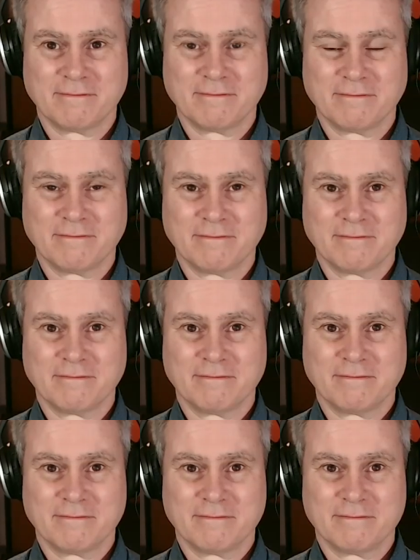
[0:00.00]

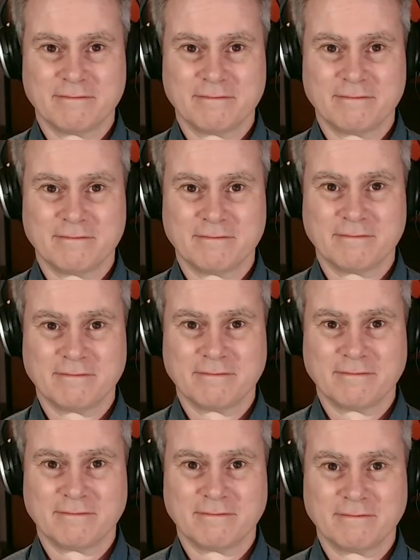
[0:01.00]

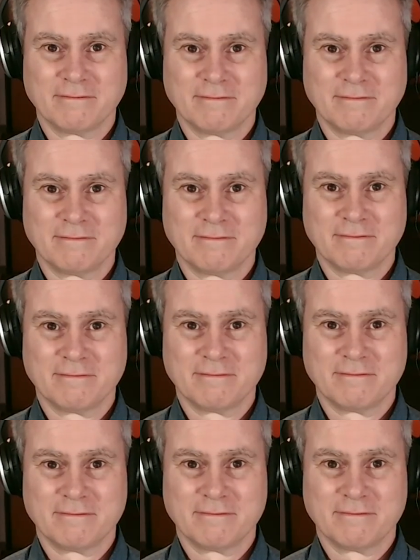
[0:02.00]

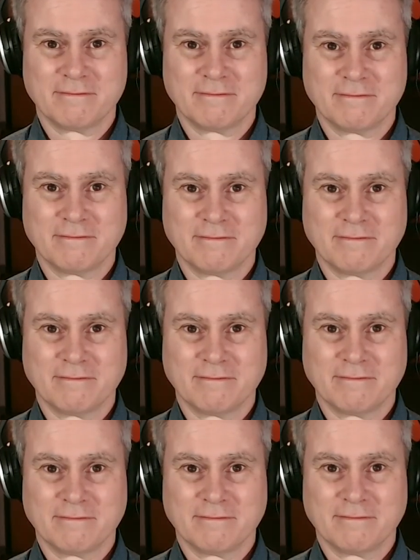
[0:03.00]

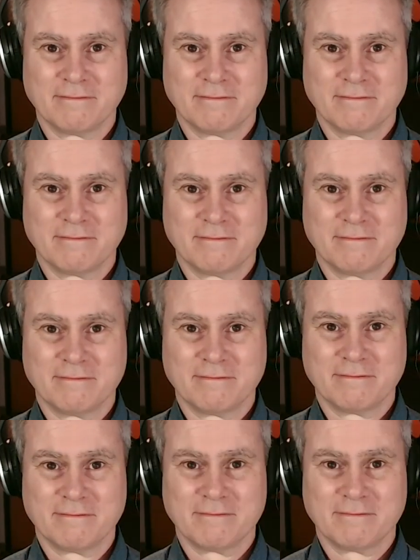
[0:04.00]

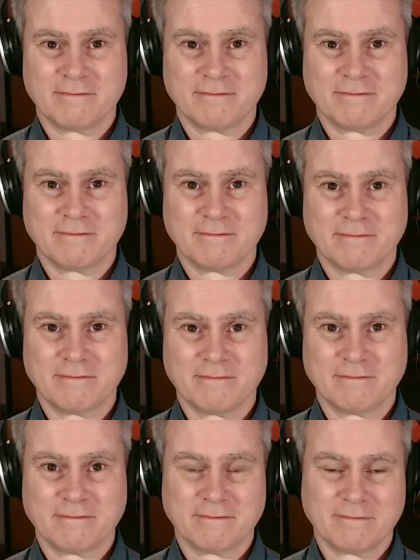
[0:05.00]

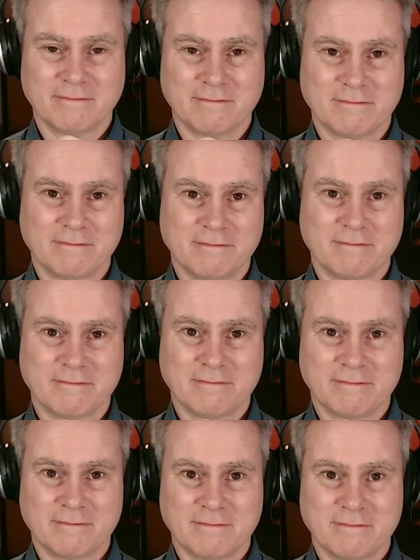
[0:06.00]

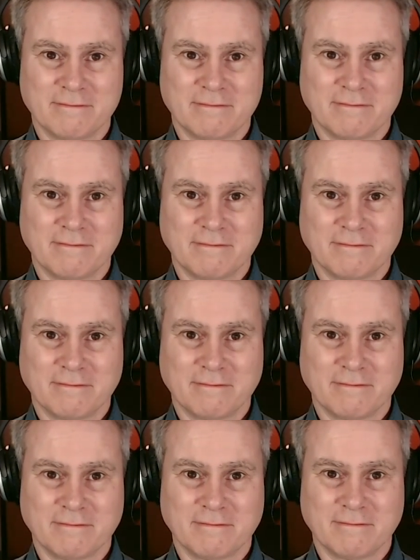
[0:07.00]
The person shown says nothing.